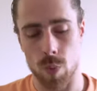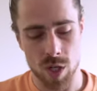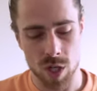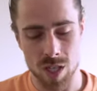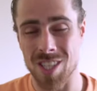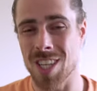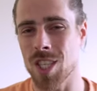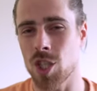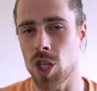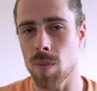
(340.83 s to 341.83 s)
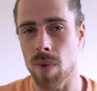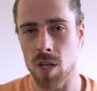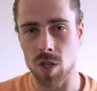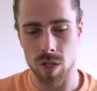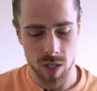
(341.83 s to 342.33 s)
which is the G
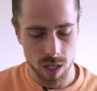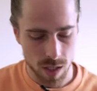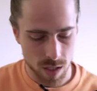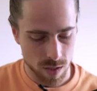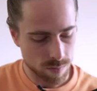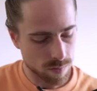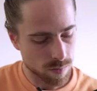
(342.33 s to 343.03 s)
major 6.